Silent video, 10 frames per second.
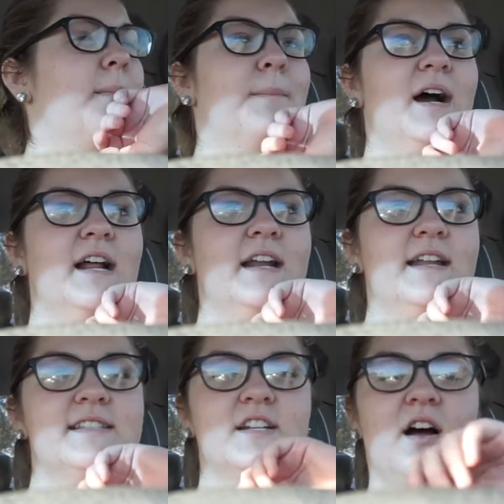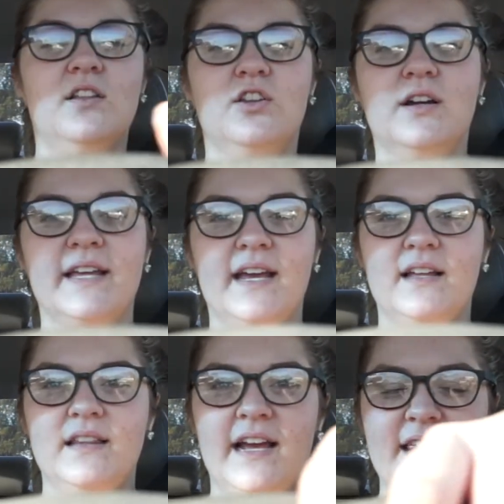but it's not looking
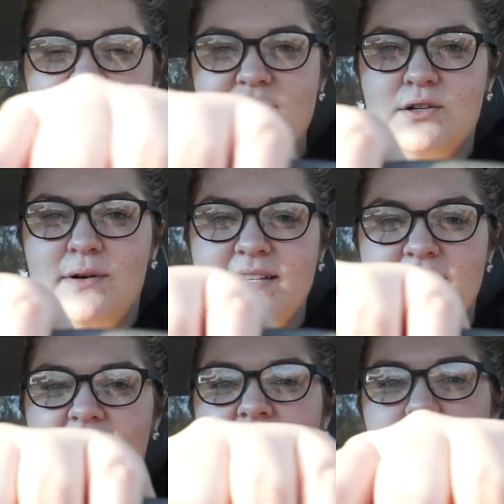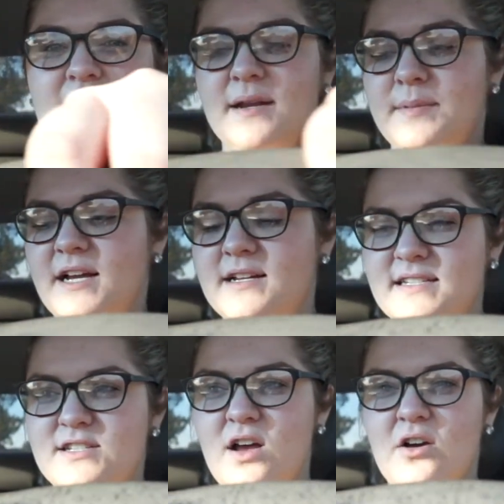like that's going to happen
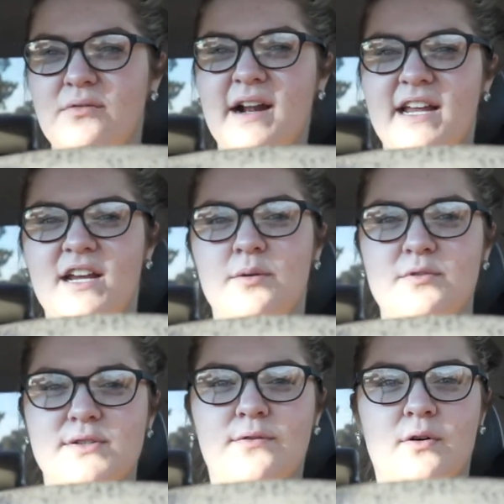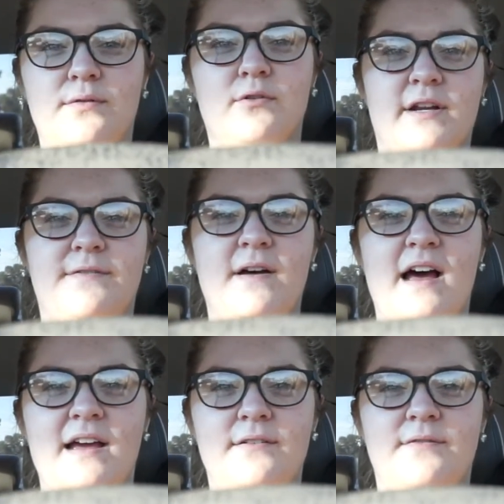because it's already almost four
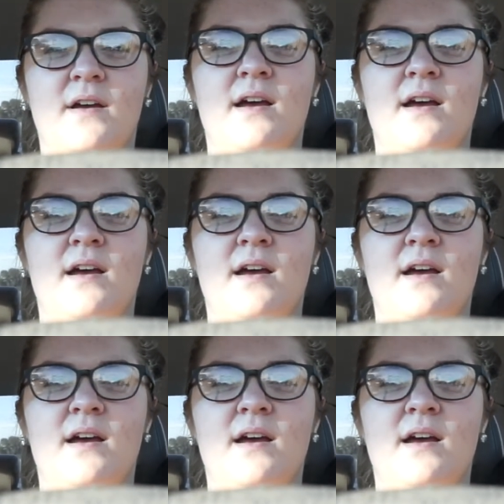forty-five,